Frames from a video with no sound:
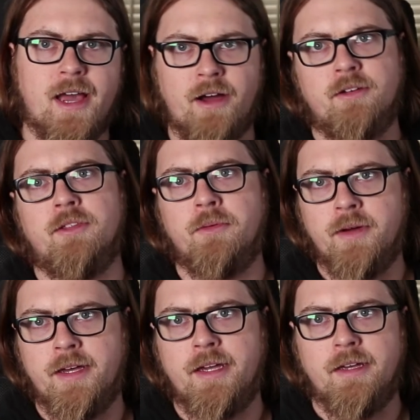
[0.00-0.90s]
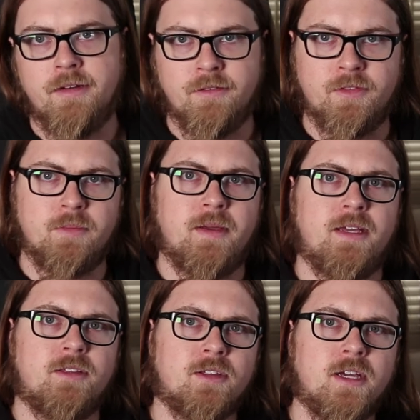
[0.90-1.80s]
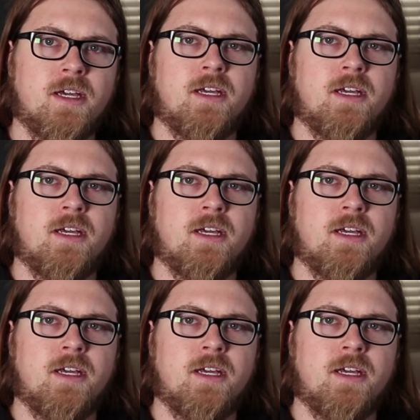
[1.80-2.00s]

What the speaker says: out of the way of the bass.